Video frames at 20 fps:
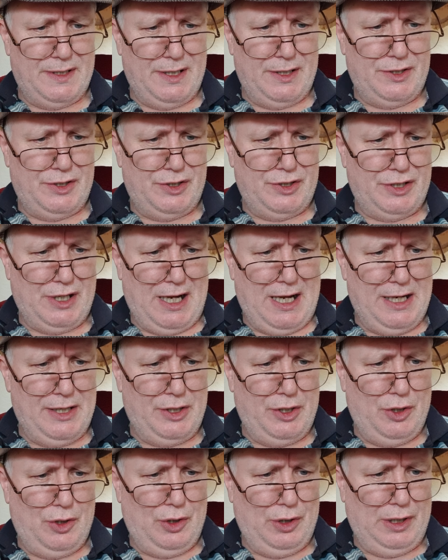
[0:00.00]
is Shine
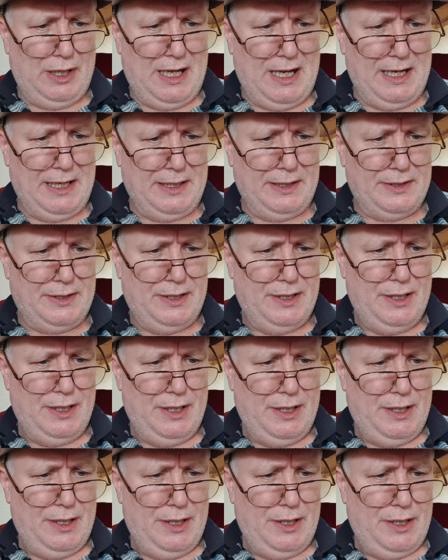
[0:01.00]
Your Light
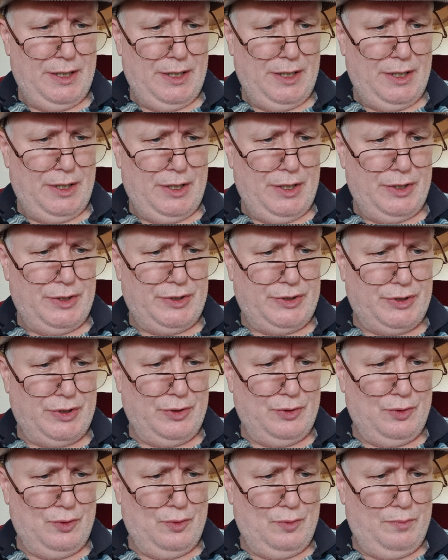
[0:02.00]

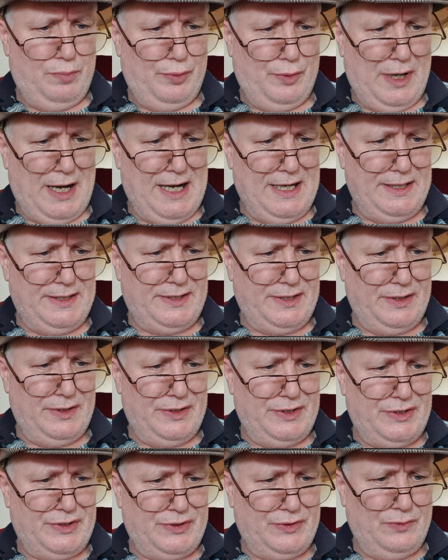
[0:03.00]
to brighten
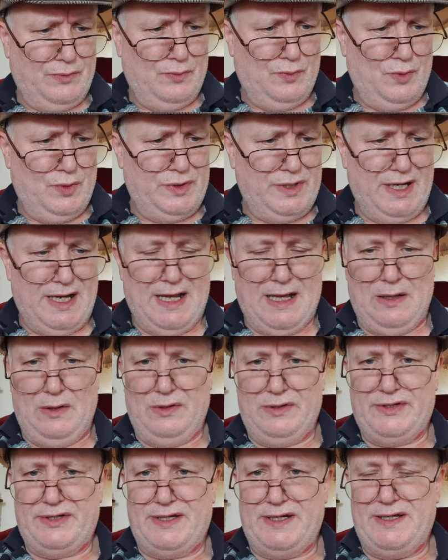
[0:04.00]
someone
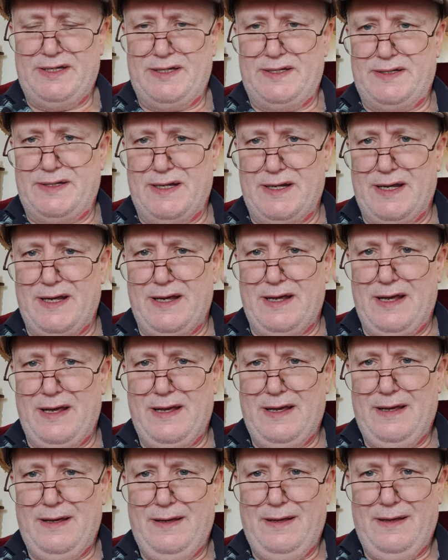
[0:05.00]
else's day.